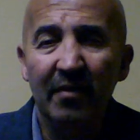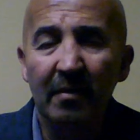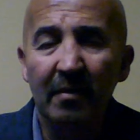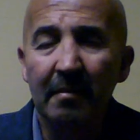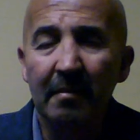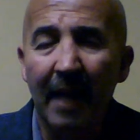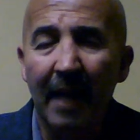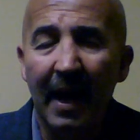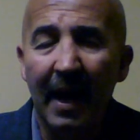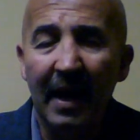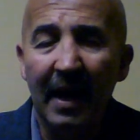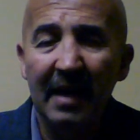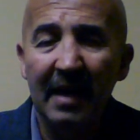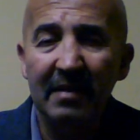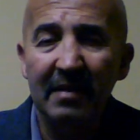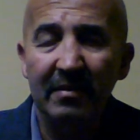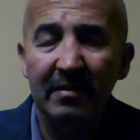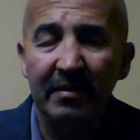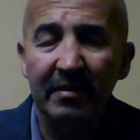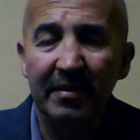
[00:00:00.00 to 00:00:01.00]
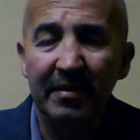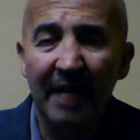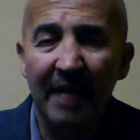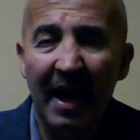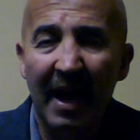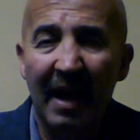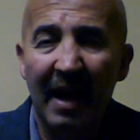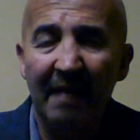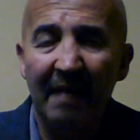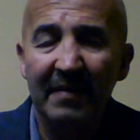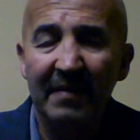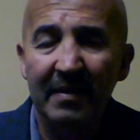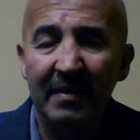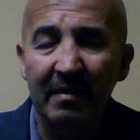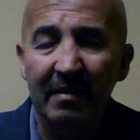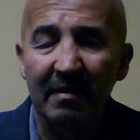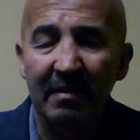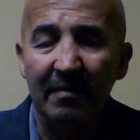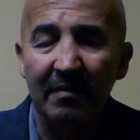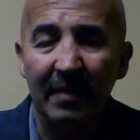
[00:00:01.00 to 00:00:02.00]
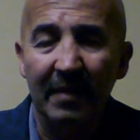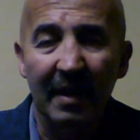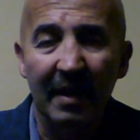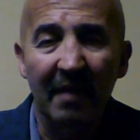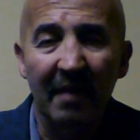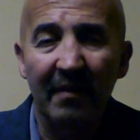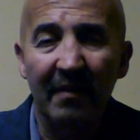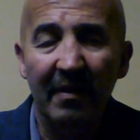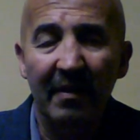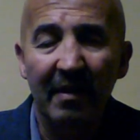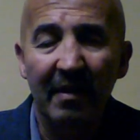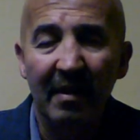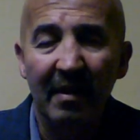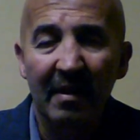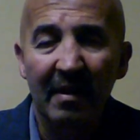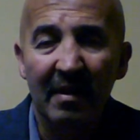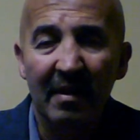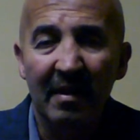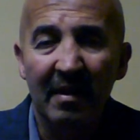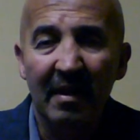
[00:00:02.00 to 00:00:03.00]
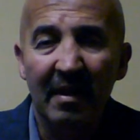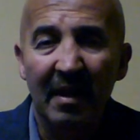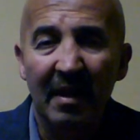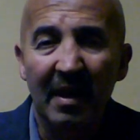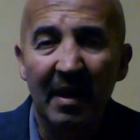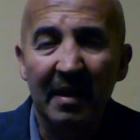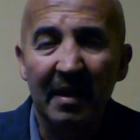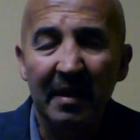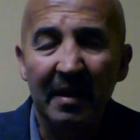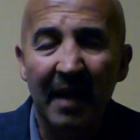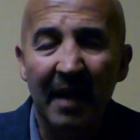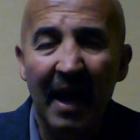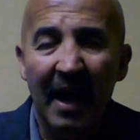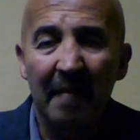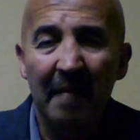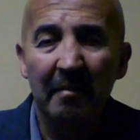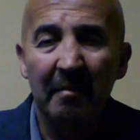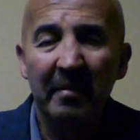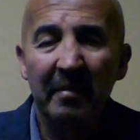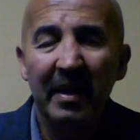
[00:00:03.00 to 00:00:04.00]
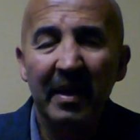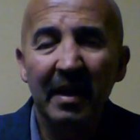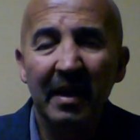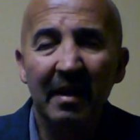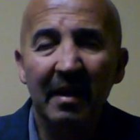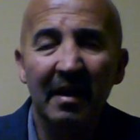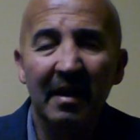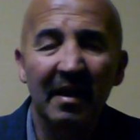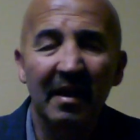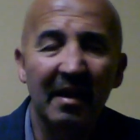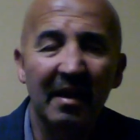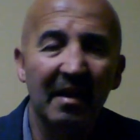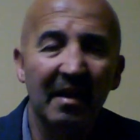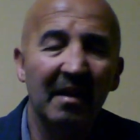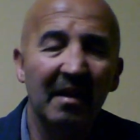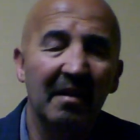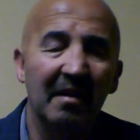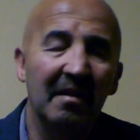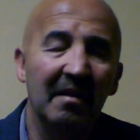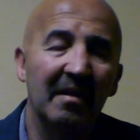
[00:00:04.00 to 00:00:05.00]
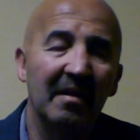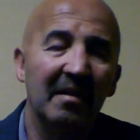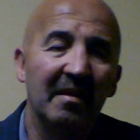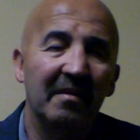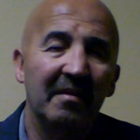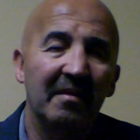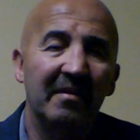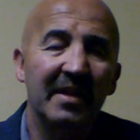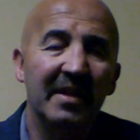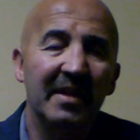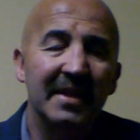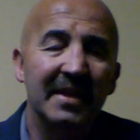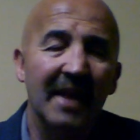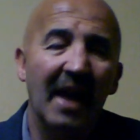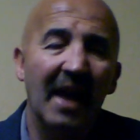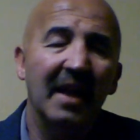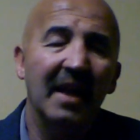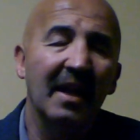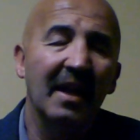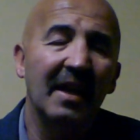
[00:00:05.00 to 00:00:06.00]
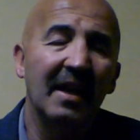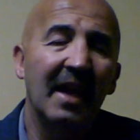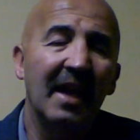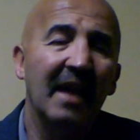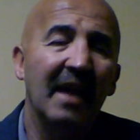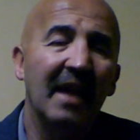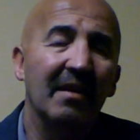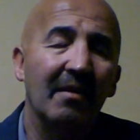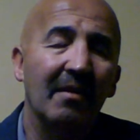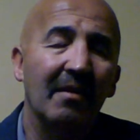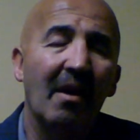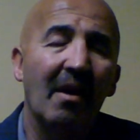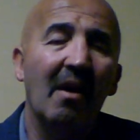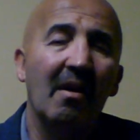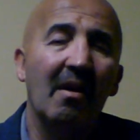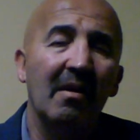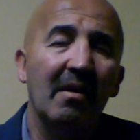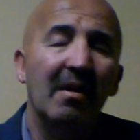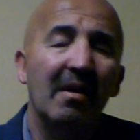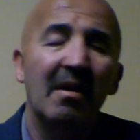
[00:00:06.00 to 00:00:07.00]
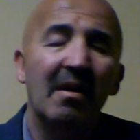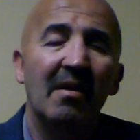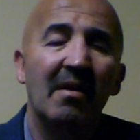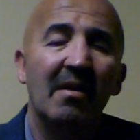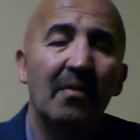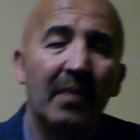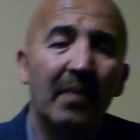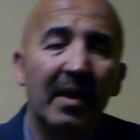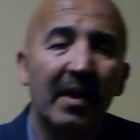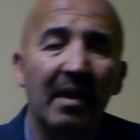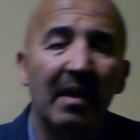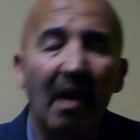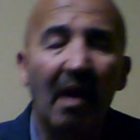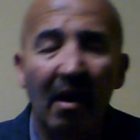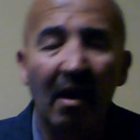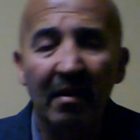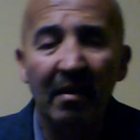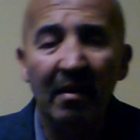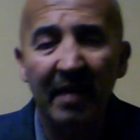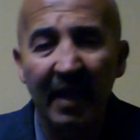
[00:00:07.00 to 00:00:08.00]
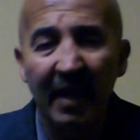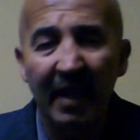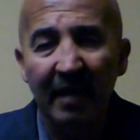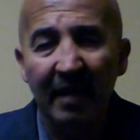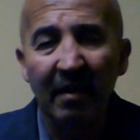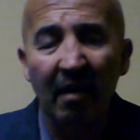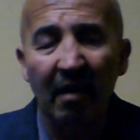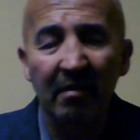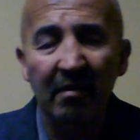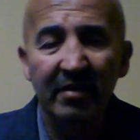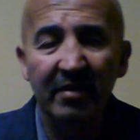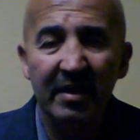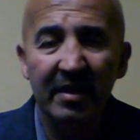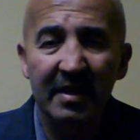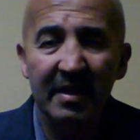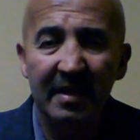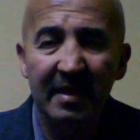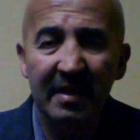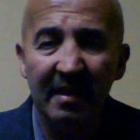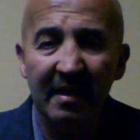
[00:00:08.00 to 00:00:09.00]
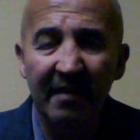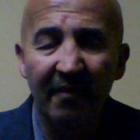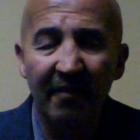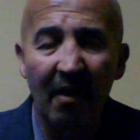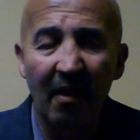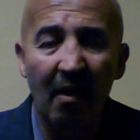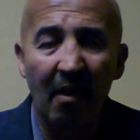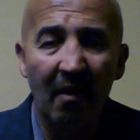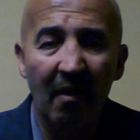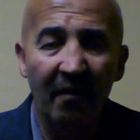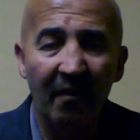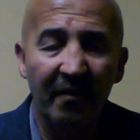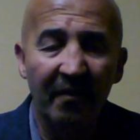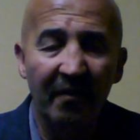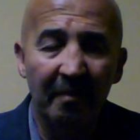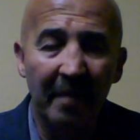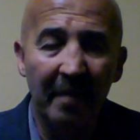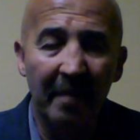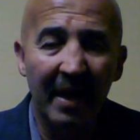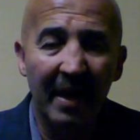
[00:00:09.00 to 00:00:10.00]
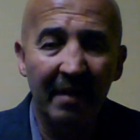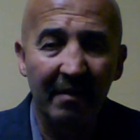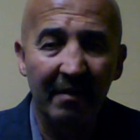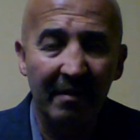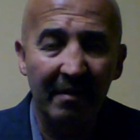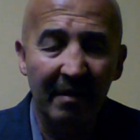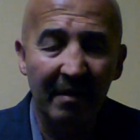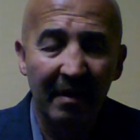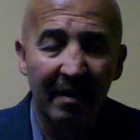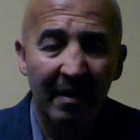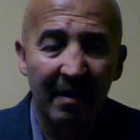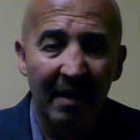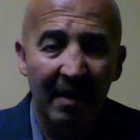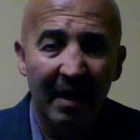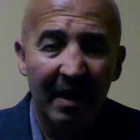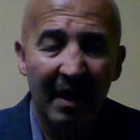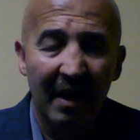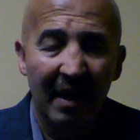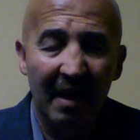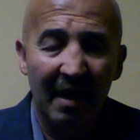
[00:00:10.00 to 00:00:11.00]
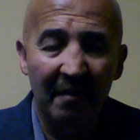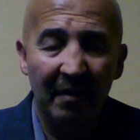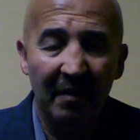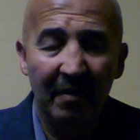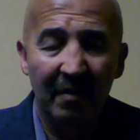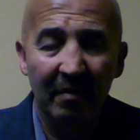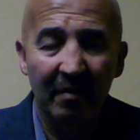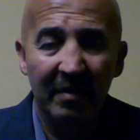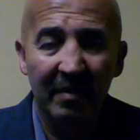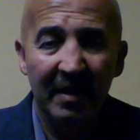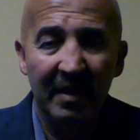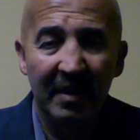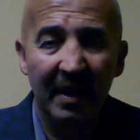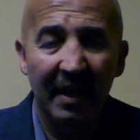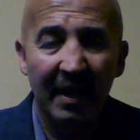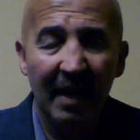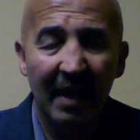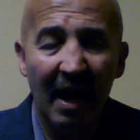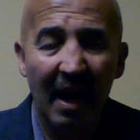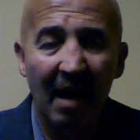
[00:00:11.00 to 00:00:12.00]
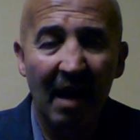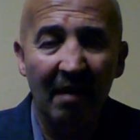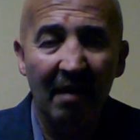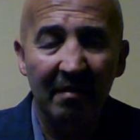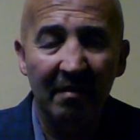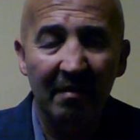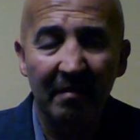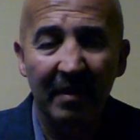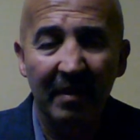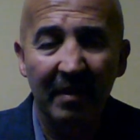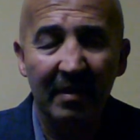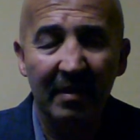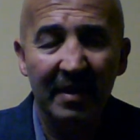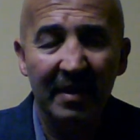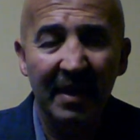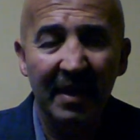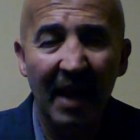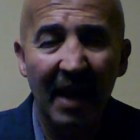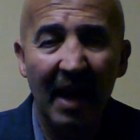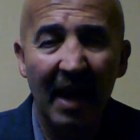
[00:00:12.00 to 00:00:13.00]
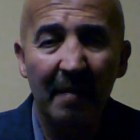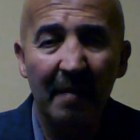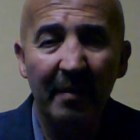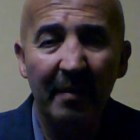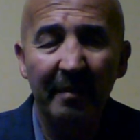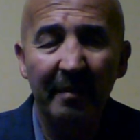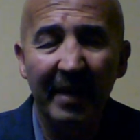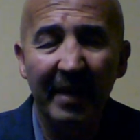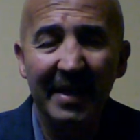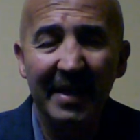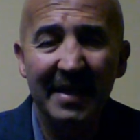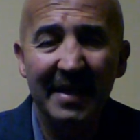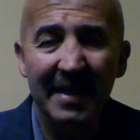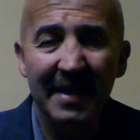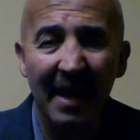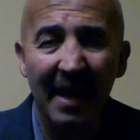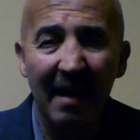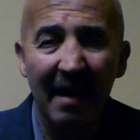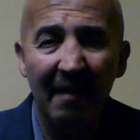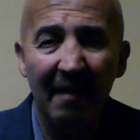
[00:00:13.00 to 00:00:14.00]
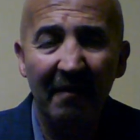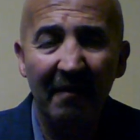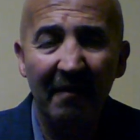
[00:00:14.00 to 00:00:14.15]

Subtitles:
mines or shafts or whatever, it can be recycled later on when our technologies evolve better and we could dig it out, because carbon by itself